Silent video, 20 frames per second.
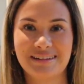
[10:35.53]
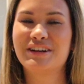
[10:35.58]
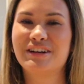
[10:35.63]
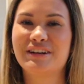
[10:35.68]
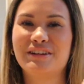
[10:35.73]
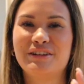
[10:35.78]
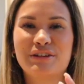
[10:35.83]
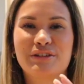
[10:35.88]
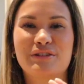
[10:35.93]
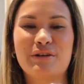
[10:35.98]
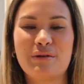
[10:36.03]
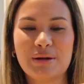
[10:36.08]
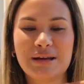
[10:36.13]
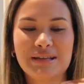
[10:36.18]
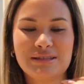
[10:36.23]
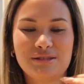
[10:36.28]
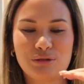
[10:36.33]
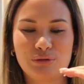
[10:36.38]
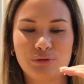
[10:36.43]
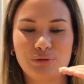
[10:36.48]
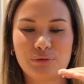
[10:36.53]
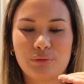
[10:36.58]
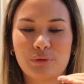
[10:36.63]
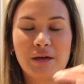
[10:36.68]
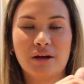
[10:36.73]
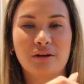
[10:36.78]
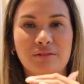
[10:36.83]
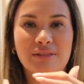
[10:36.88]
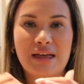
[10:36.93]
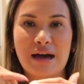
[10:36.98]
You're going to
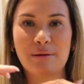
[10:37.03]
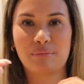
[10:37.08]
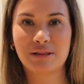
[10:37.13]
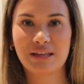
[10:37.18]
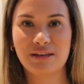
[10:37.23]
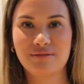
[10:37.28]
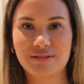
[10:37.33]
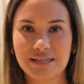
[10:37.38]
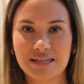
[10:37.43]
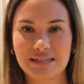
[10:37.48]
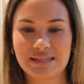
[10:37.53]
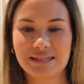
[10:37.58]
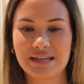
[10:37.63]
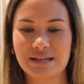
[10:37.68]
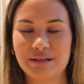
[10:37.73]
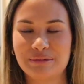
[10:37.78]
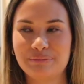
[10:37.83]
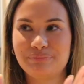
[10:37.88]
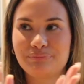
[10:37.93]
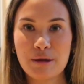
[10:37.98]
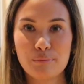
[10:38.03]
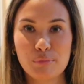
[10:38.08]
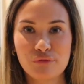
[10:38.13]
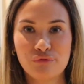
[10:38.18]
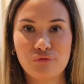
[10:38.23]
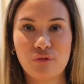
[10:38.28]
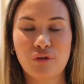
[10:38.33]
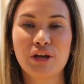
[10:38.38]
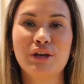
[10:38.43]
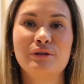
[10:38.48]
build that belief system, and
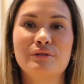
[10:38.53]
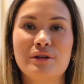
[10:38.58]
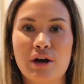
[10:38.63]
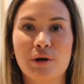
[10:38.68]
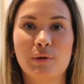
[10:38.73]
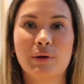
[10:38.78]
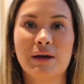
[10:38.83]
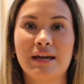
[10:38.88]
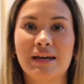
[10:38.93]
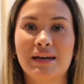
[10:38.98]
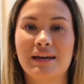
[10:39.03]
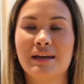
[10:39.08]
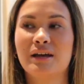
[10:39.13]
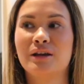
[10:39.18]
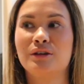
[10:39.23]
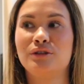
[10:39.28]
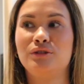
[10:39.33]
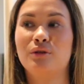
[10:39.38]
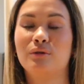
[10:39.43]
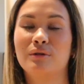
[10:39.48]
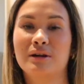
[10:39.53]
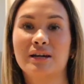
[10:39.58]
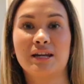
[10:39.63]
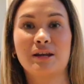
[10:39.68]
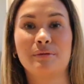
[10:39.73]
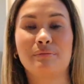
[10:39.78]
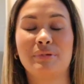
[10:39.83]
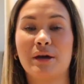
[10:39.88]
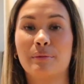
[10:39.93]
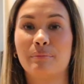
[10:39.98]
before you know it, you're going
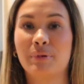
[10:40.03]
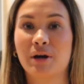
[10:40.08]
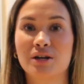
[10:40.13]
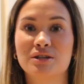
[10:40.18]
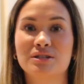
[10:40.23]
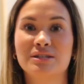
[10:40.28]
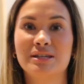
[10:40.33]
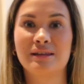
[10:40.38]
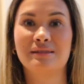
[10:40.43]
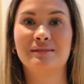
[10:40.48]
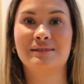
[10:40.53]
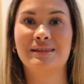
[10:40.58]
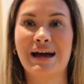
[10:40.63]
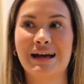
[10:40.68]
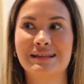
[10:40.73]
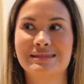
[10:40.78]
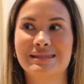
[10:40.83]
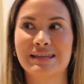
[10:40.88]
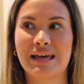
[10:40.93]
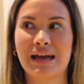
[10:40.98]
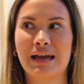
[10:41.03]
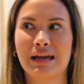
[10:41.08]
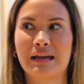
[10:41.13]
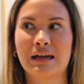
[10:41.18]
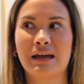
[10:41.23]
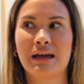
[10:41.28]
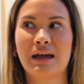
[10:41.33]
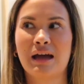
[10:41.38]
to be a person that's like,